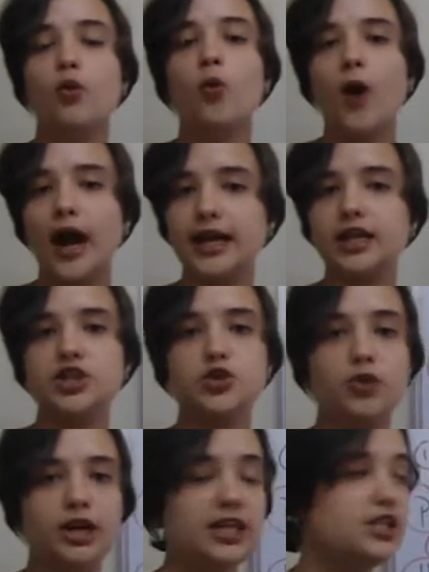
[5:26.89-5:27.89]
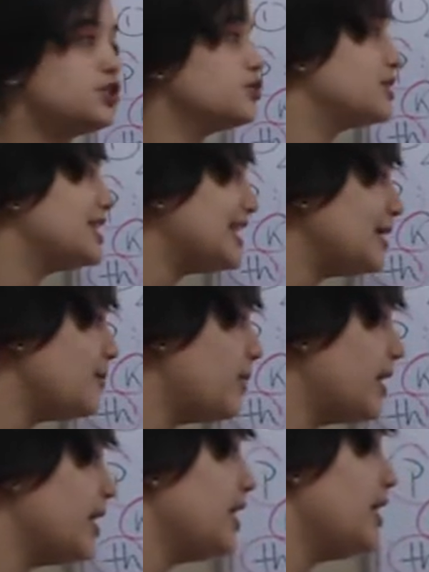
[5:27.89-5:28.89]
why do we need to keep
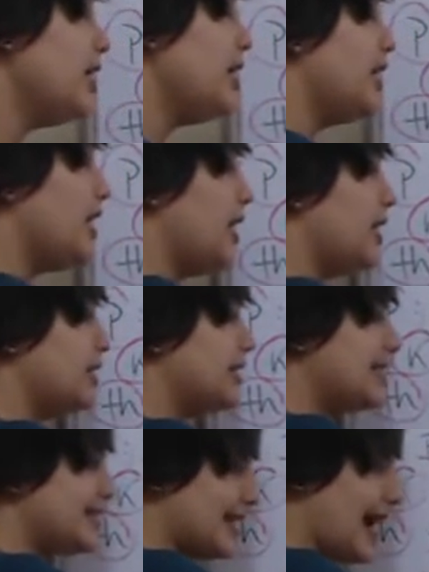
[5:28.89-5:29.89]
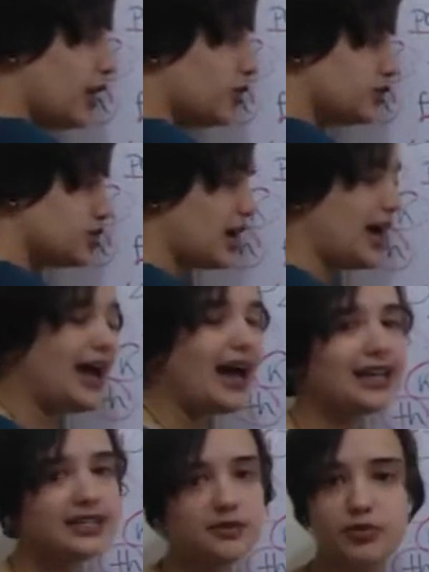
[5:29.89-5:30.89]
the sound
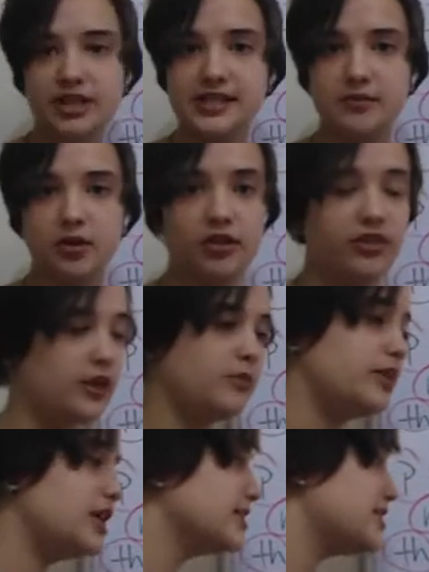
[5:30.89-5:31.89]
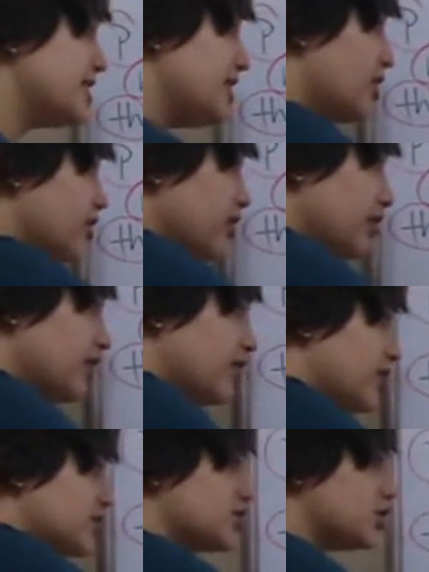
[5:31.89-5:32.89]
as the principal thing, because here
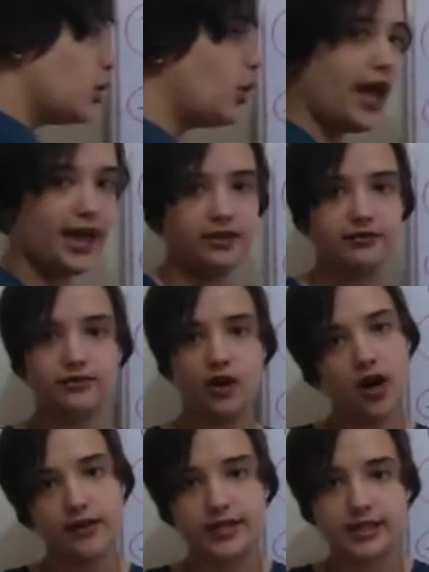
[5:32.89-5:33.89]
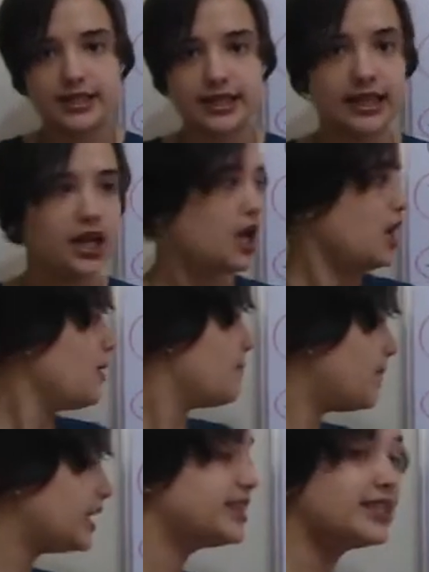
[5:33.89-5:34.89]
there's no F obviously,
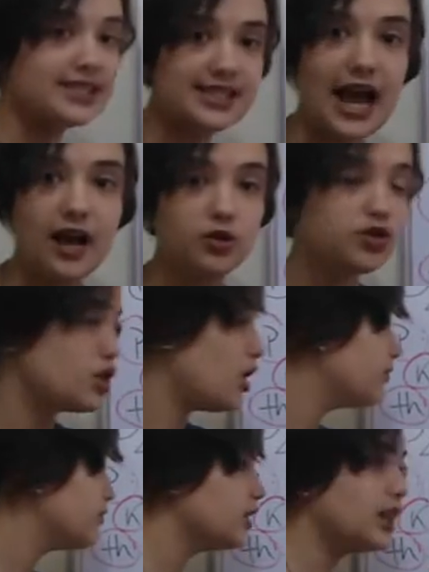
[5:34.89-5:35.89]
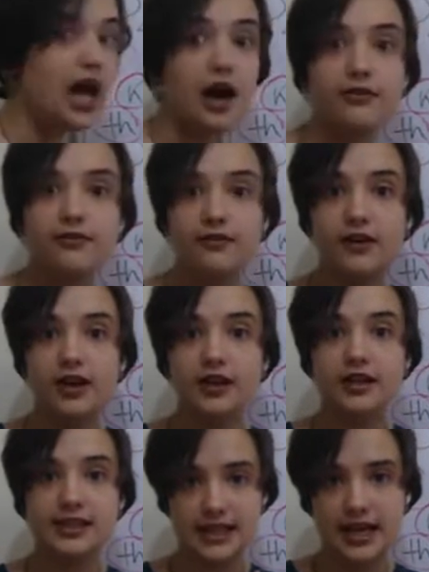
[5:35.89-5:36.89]
but the sound of laugh
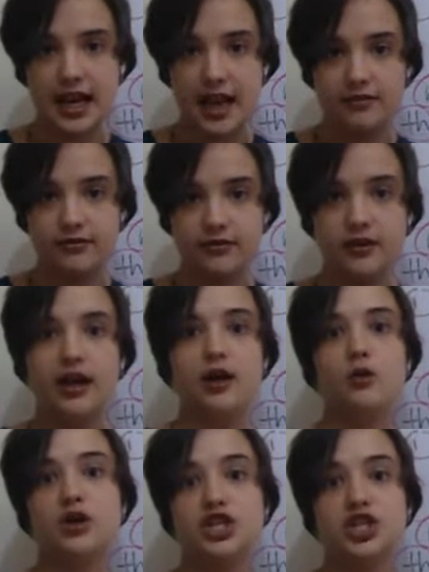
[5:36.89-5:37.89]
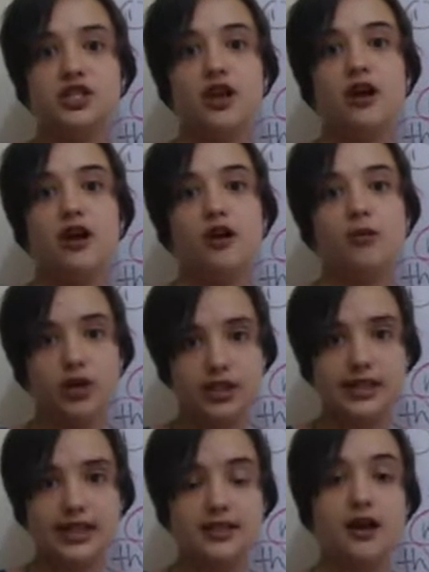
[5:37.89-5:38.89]
is an F, which is
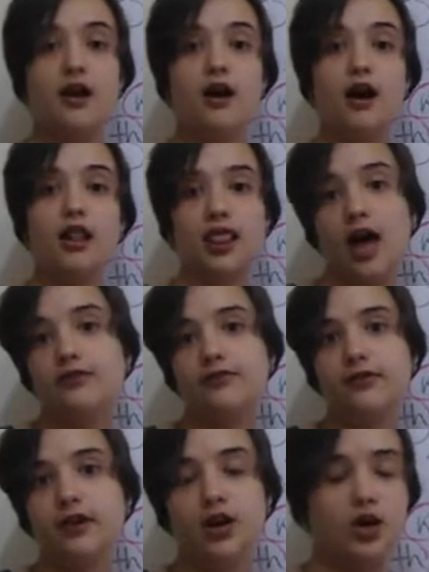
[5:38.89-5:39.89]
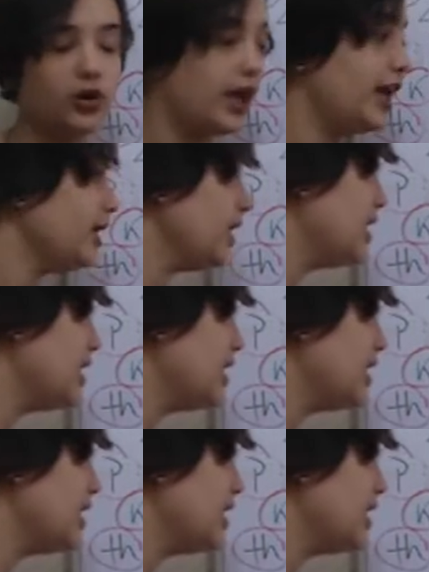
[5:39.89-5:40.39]
voiceless, laugh. Okay,